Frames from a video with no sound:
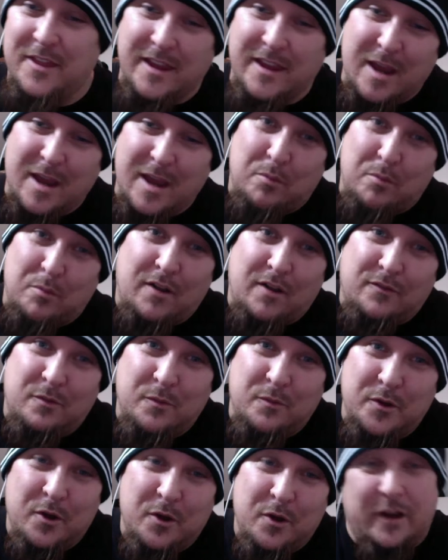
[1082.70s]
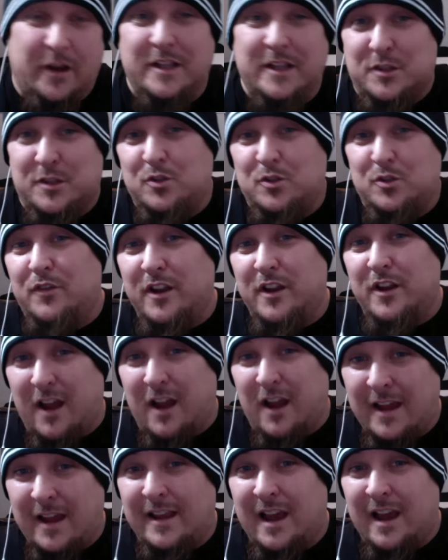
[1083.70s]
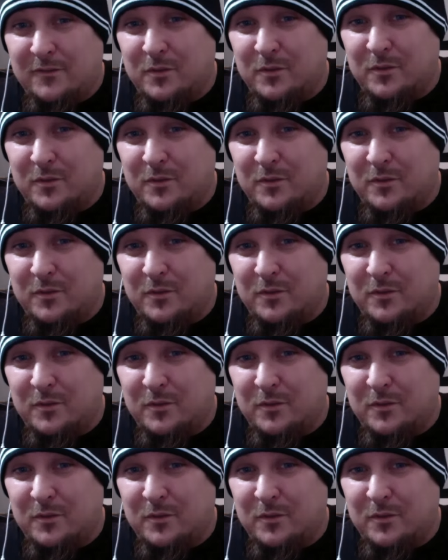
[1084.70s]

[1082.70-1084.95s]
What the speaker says: brought it from New York. It's the souvenir I got from New